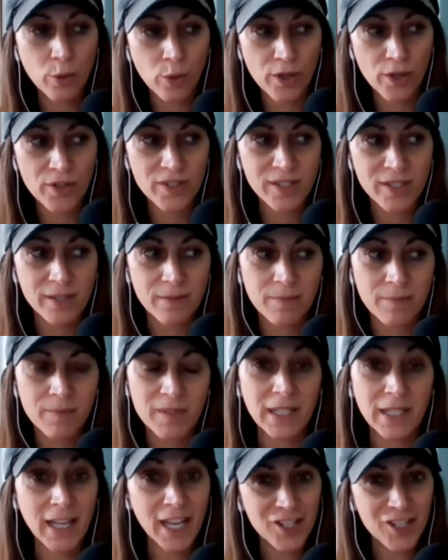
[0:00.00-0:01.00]
course
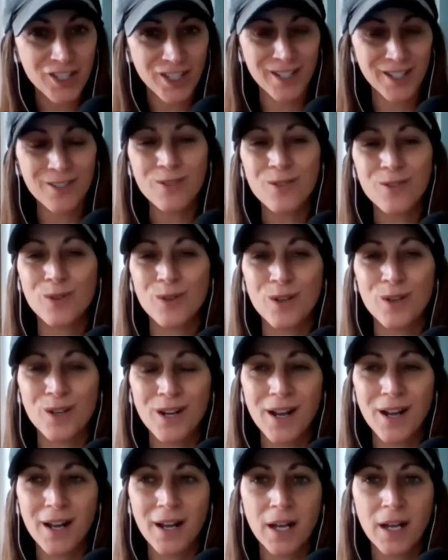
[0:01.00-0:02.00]
selection
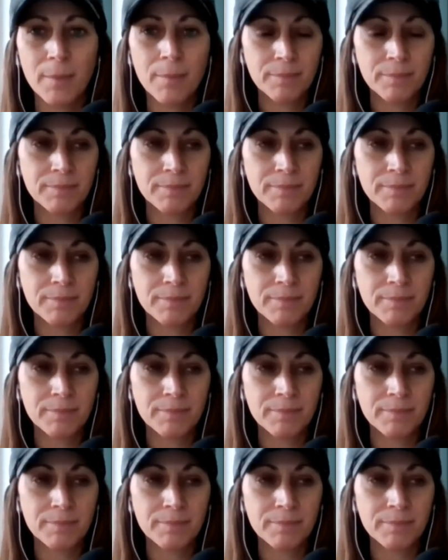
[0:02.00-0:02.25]
or uh,